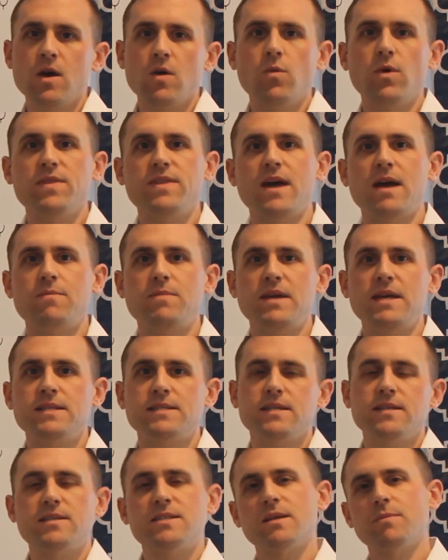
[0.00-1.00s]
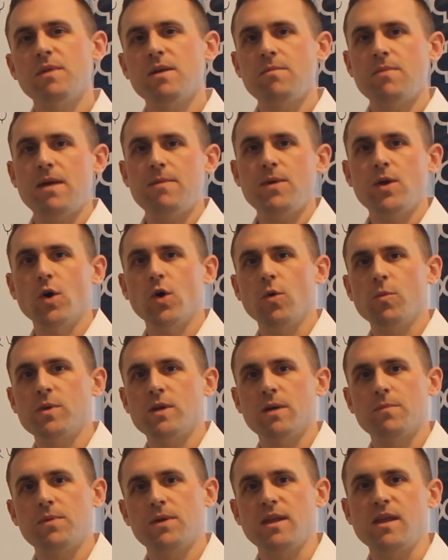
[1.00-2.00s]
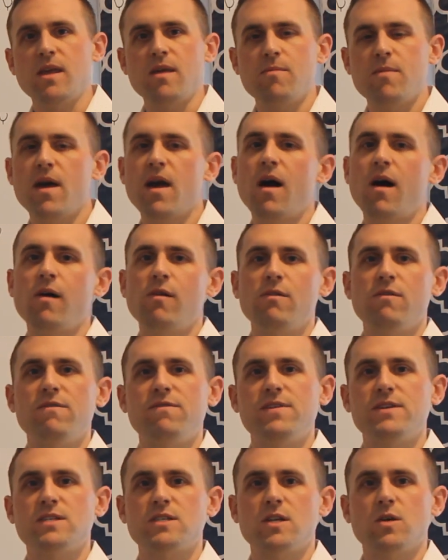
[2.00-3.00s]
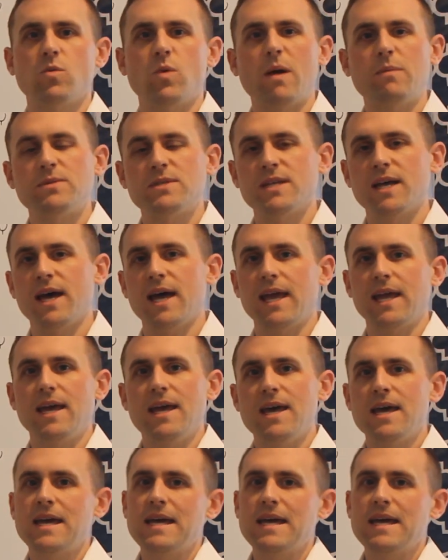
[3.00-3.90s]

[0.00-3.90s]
What that means is somebody maybe opened up an email, visited a website,